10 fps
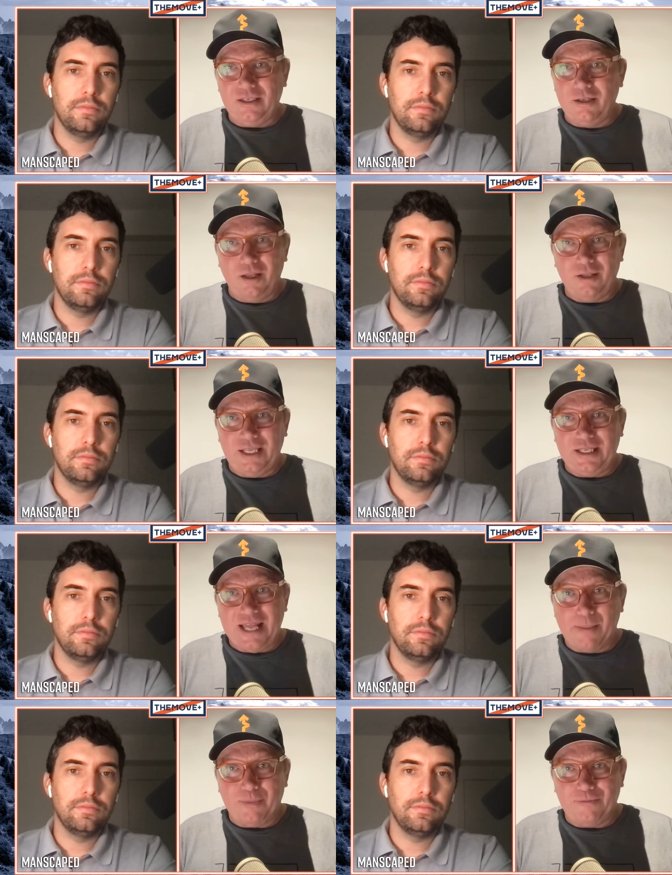Speaker 1: not let it
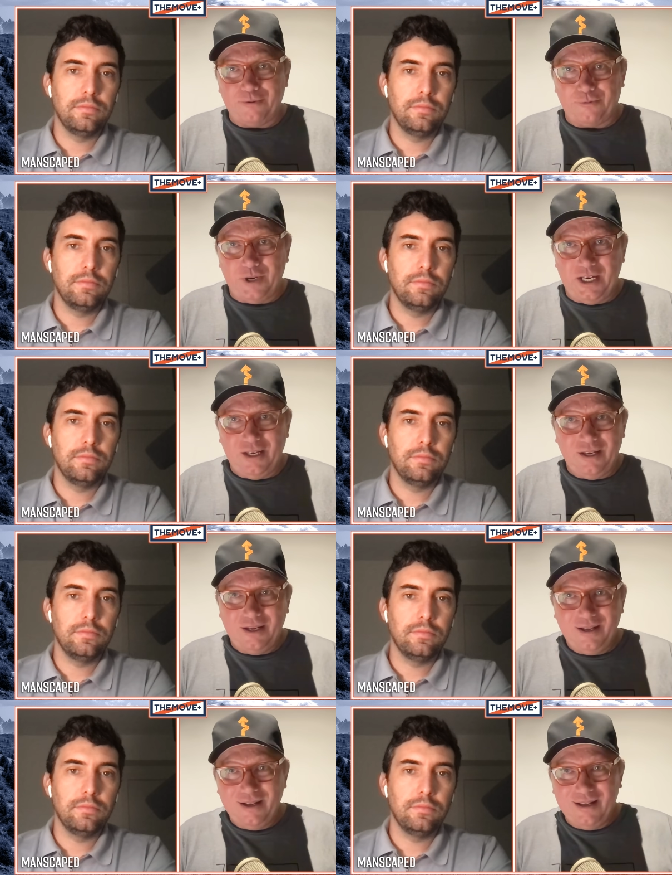happen for free.
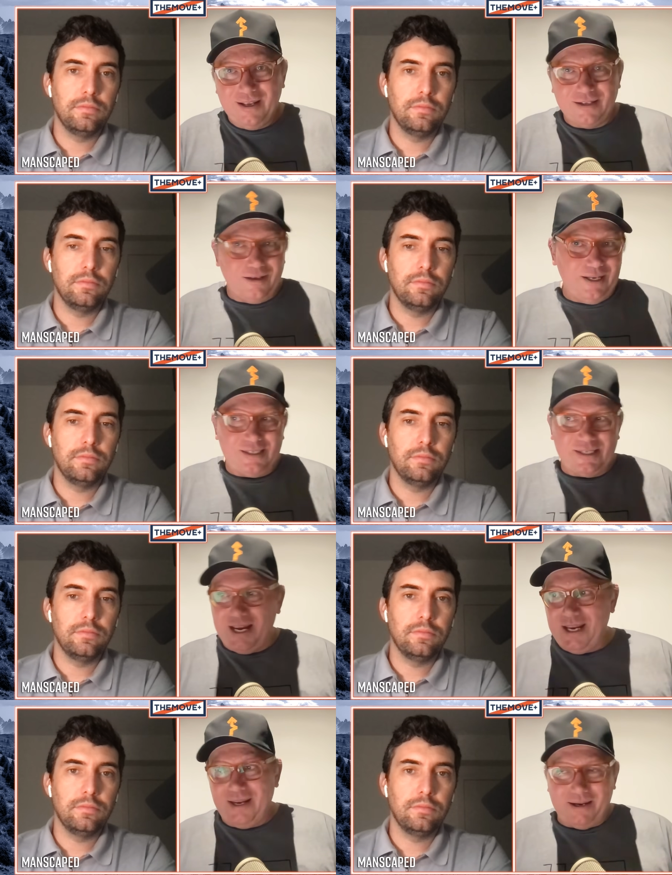So let's
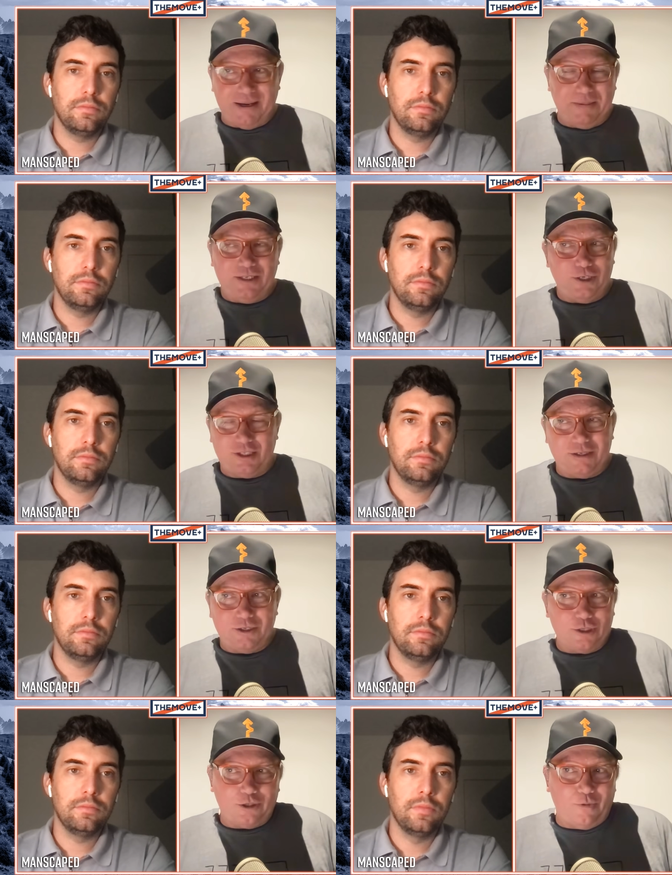say, I mean, just
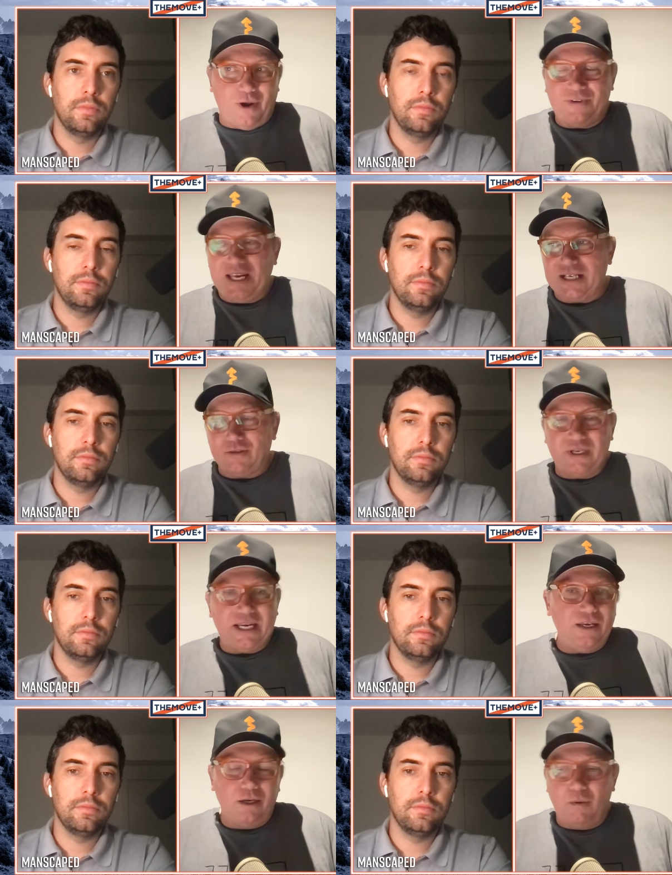just a rough guess.
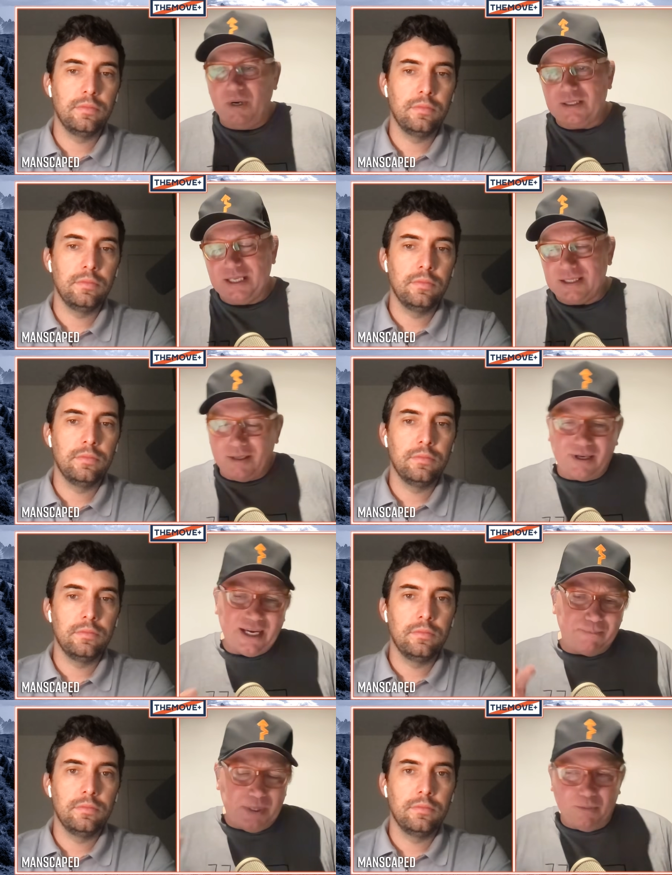Okay, you know what? Listen,
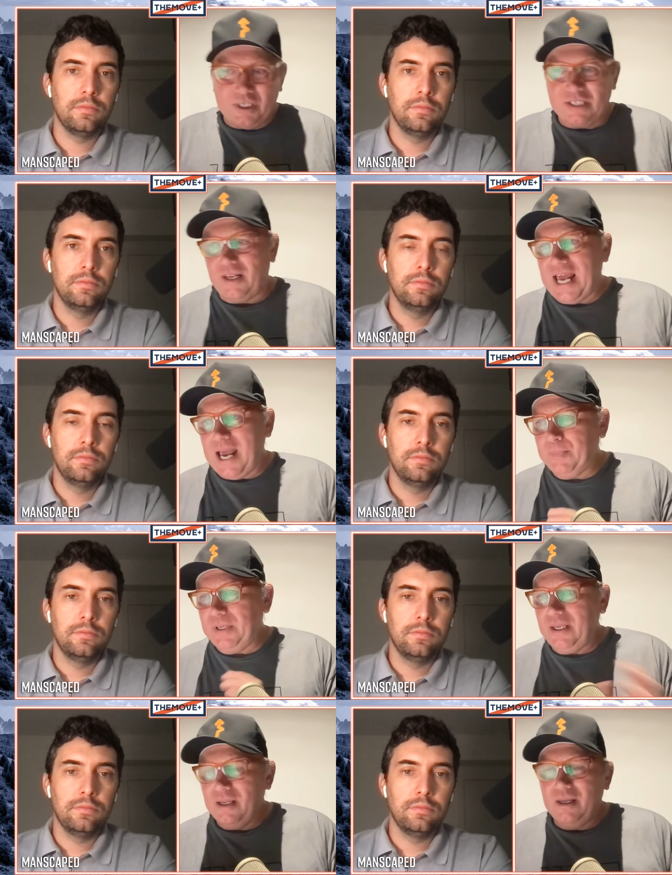okay, Primoz is not
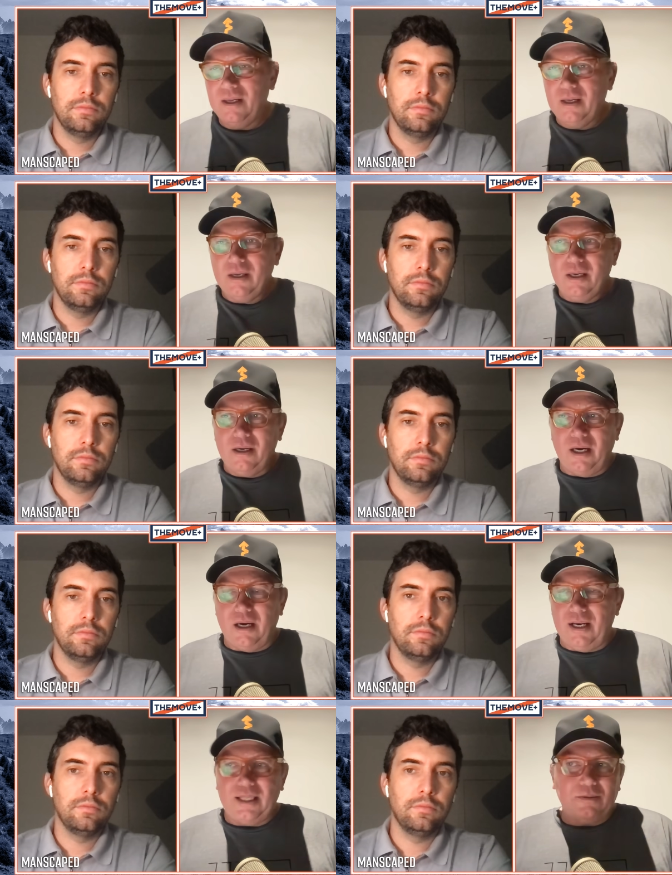happy.
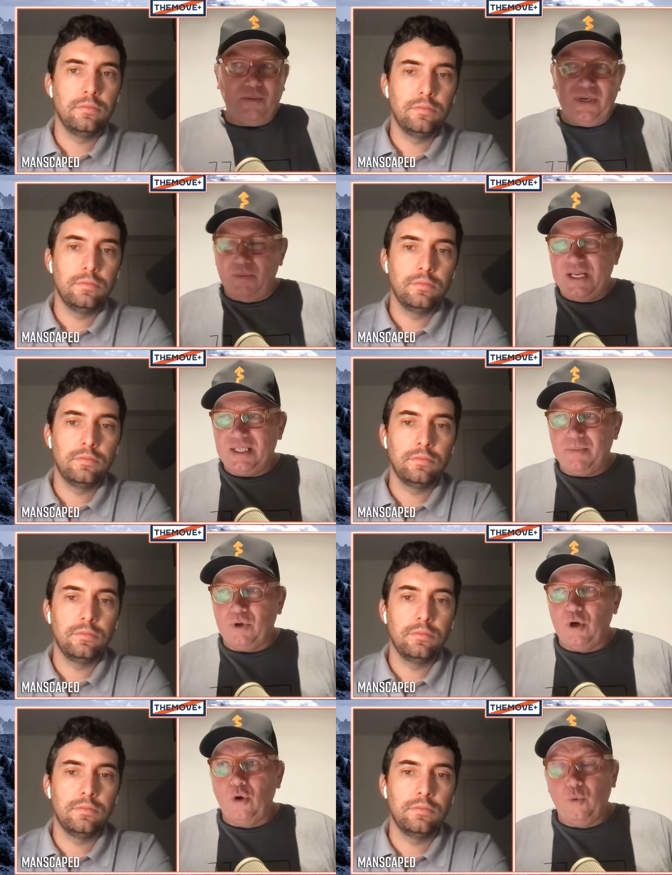Uh, let we we'll, we'll let him
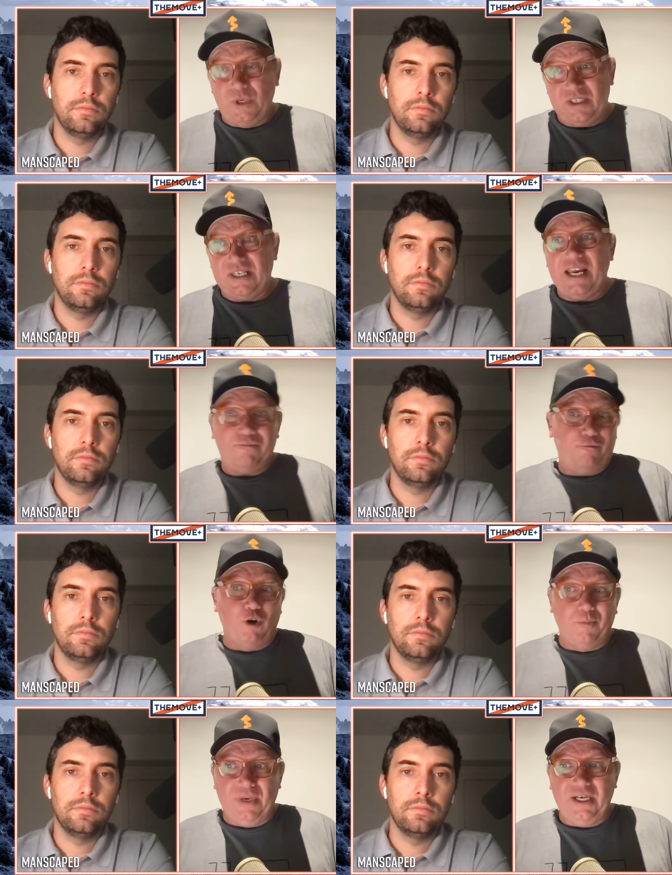go. We save
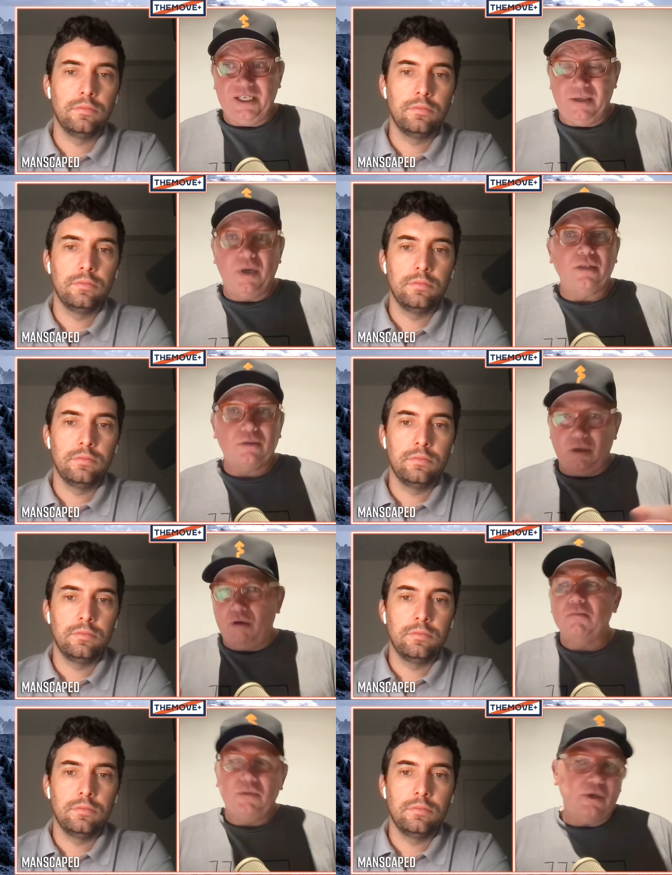four million, but
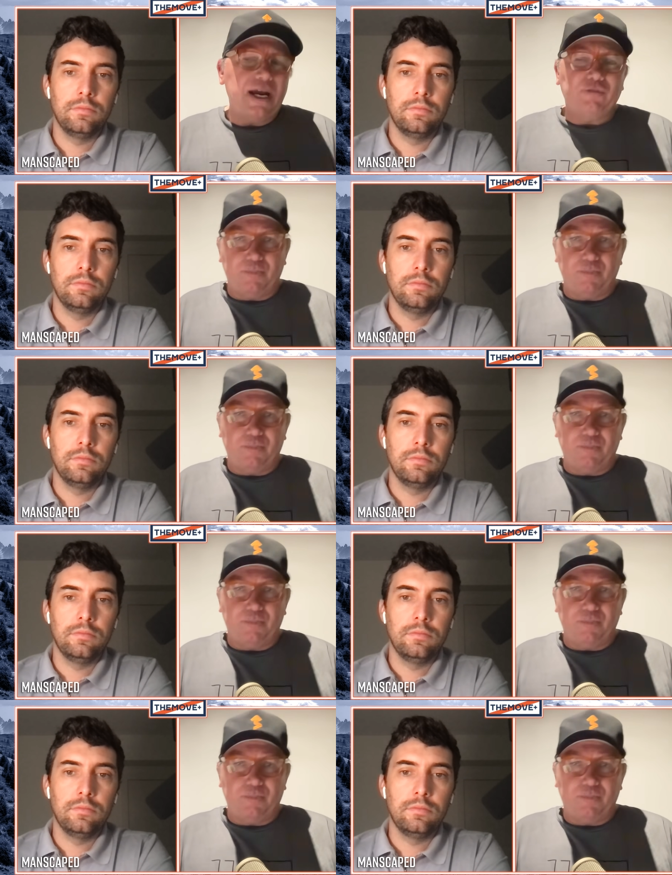you have to